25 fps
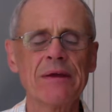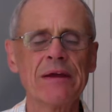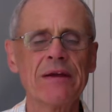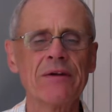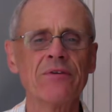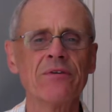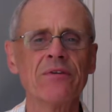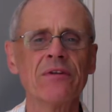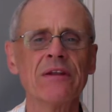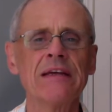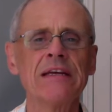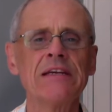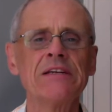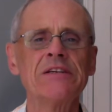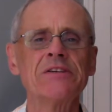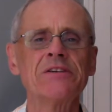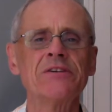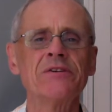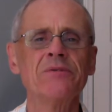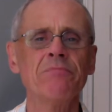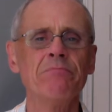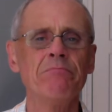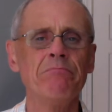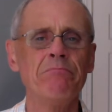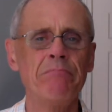It leads
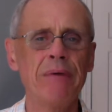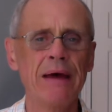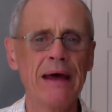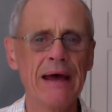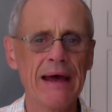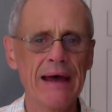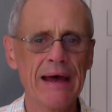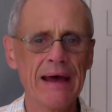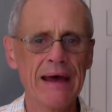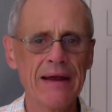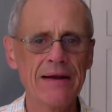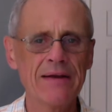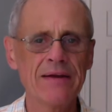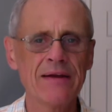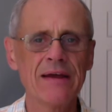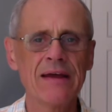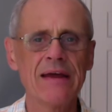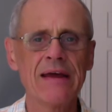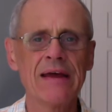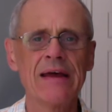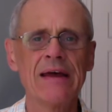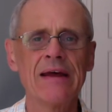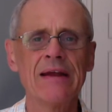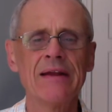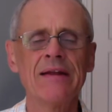to bad
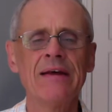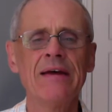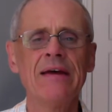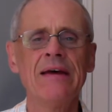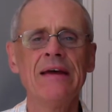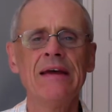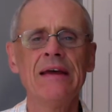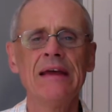and